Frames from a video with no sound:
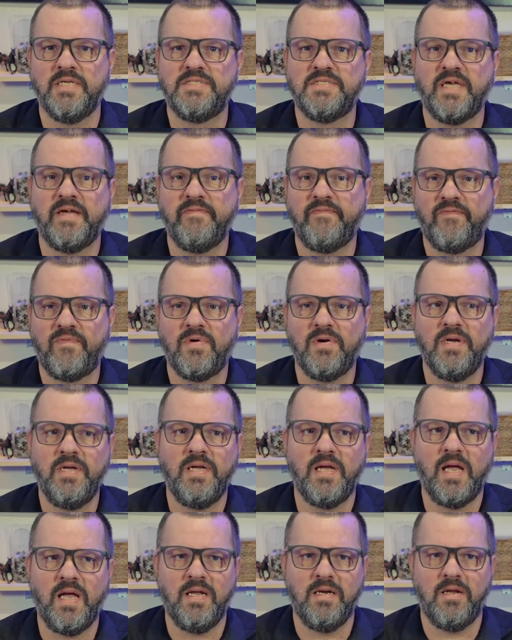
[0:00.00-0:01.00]
It's a free
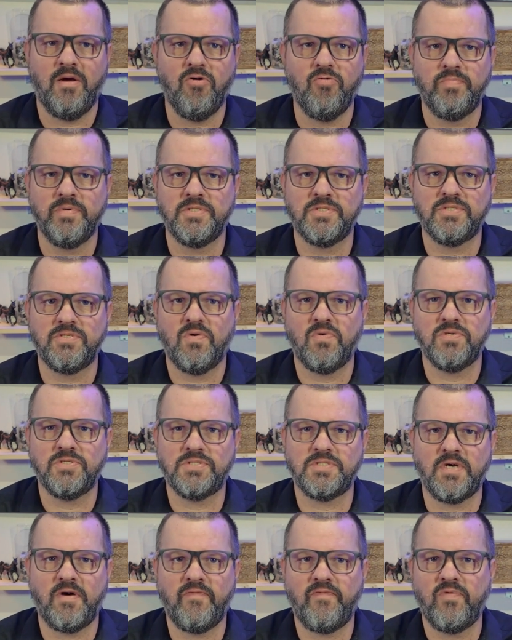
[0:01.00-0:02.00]
and open source
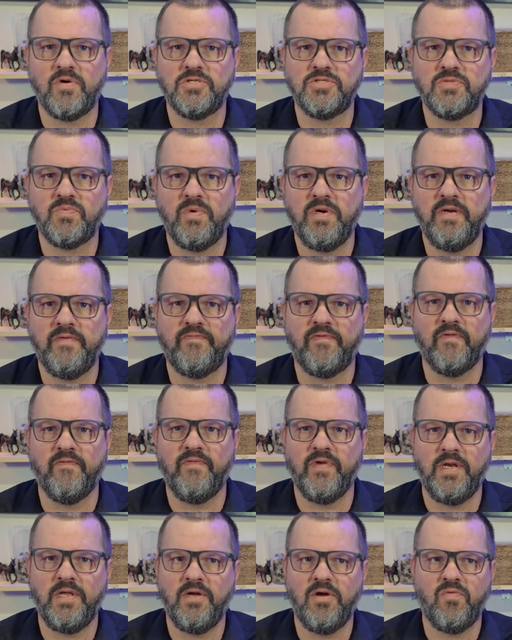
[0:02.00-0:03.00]
software suite for
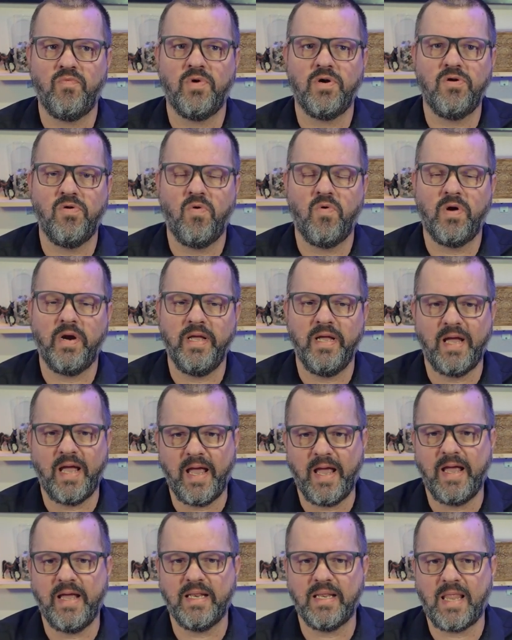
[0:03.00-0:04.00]
video recording
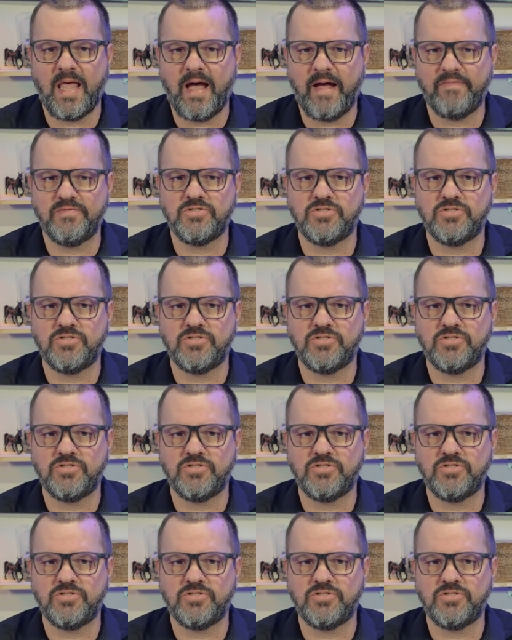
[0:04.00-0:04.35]
and live